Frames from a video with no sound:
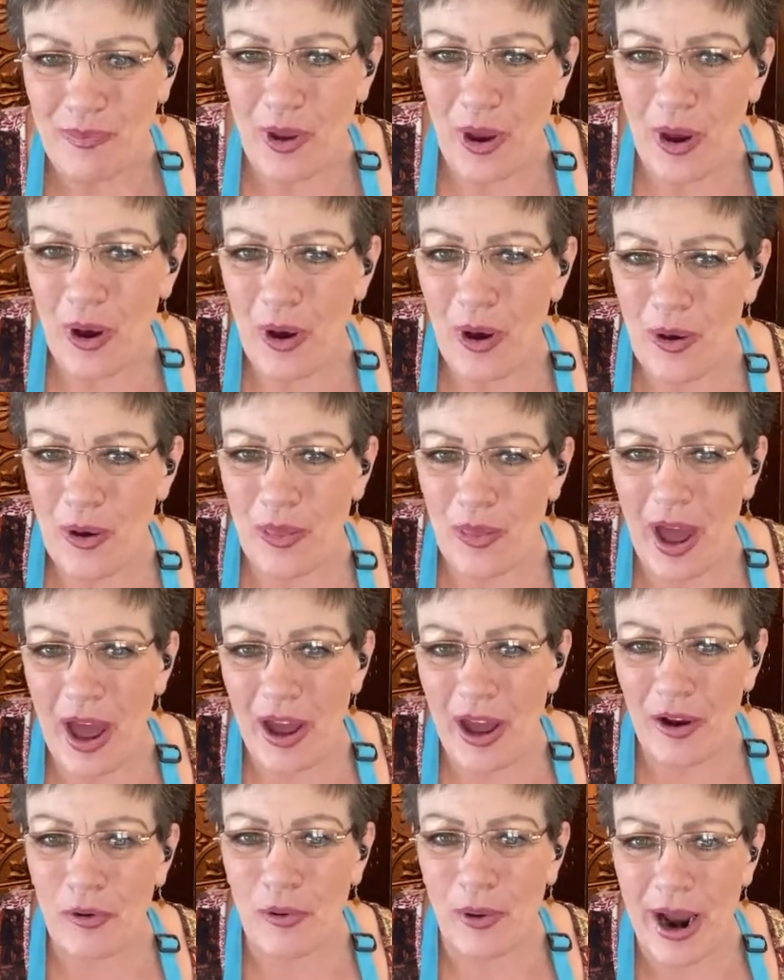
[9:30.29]
Oh,
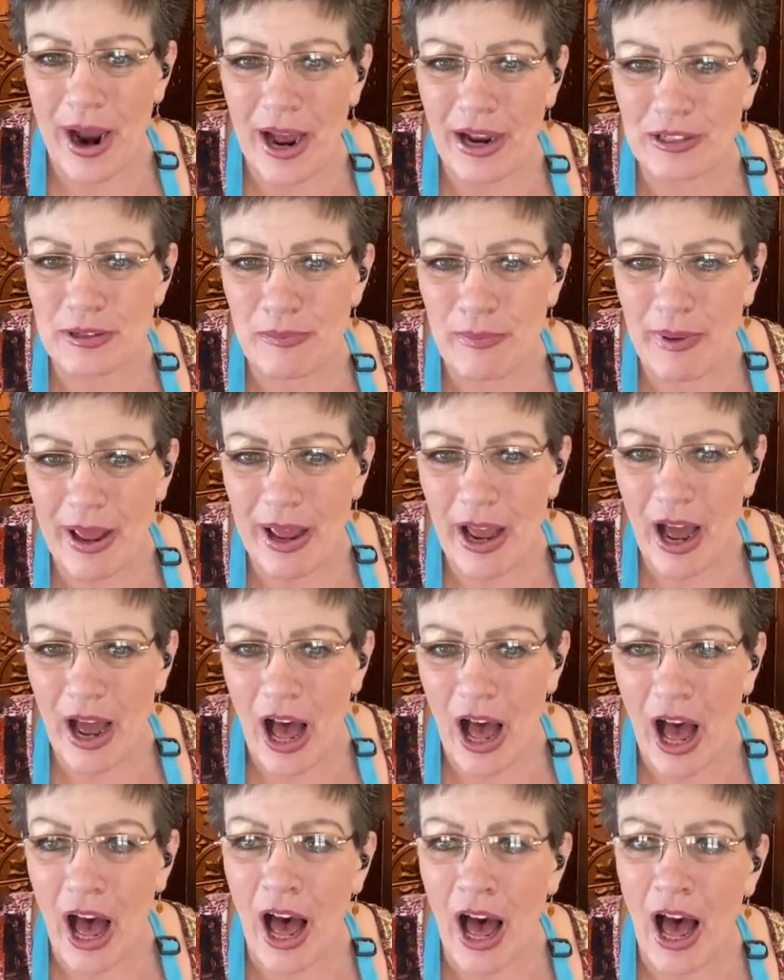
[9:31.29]
that cracked me
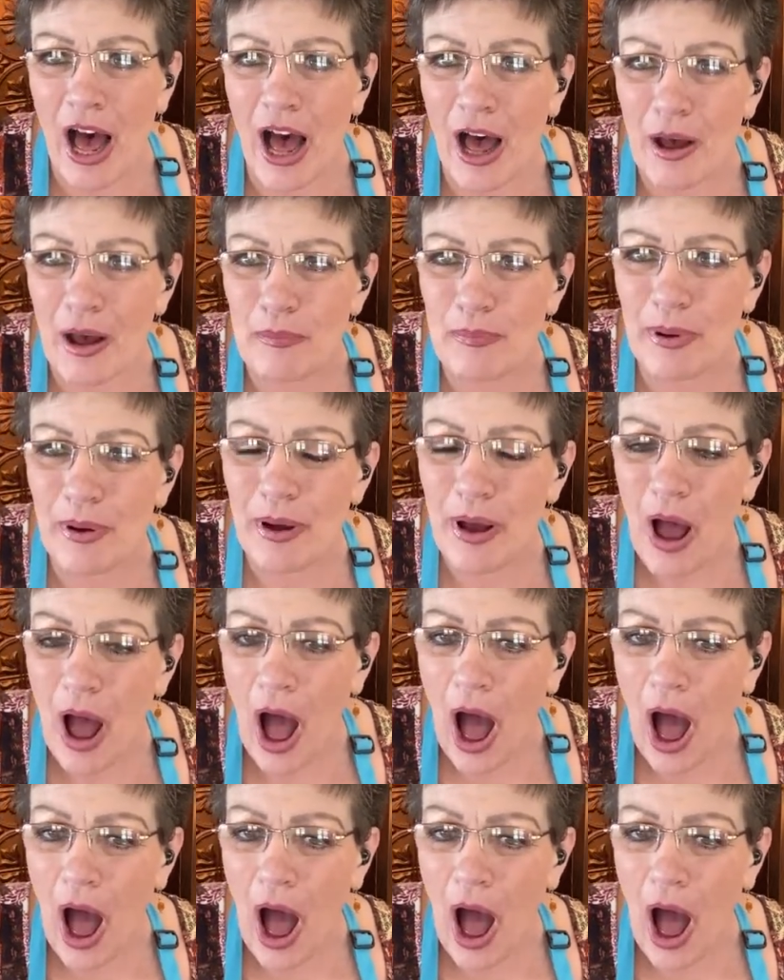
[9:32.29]
up.